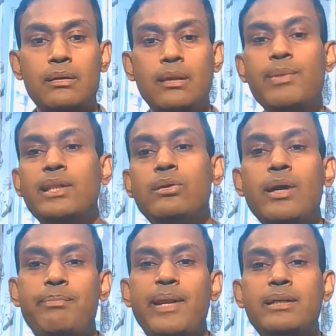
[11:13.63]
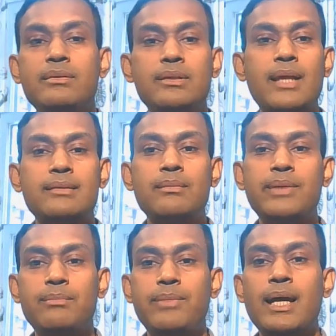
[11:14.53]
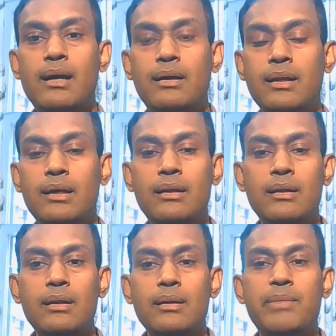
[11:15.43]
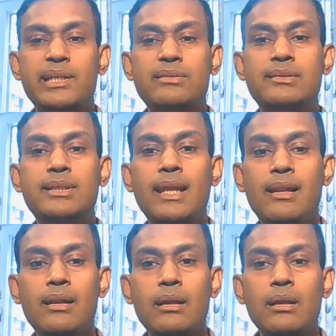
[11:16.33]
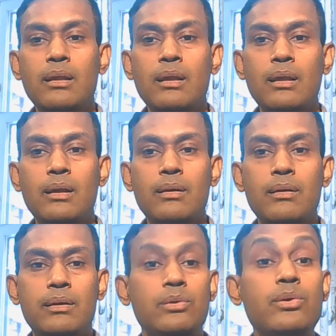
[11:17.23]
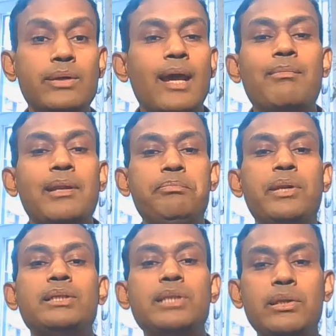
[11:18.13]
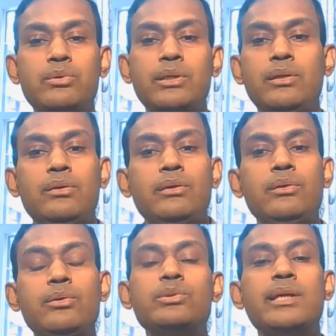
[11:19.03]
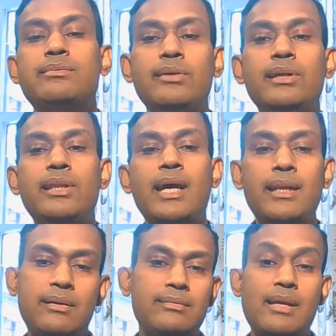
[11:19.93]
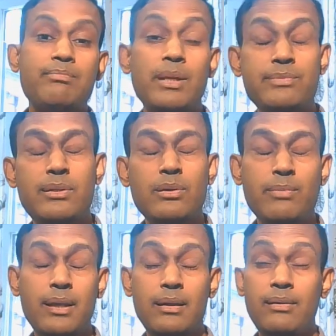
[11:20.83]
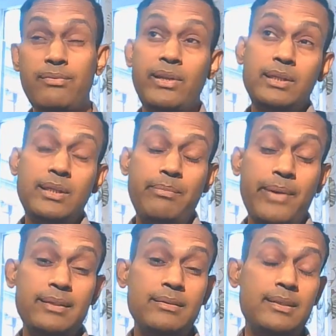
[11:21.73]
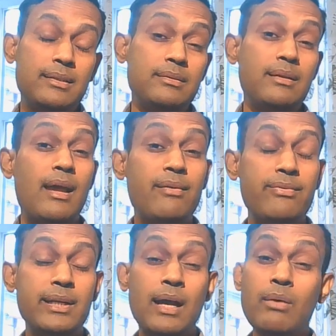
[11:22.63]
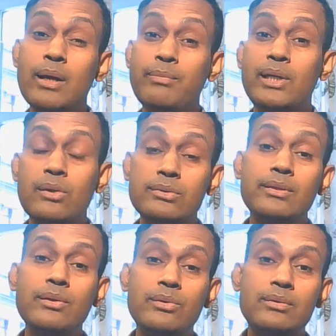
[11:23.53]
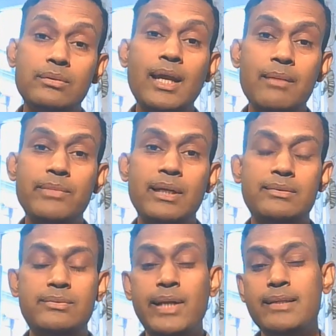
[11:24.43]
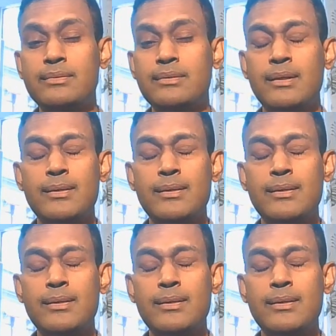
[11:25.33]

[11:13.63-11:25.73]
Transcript: Even though a practice test exam can be harder, but still you don't have any pressure. You just sit there, and sometimes you may finish a practice test in half an hour because you don't have the stress.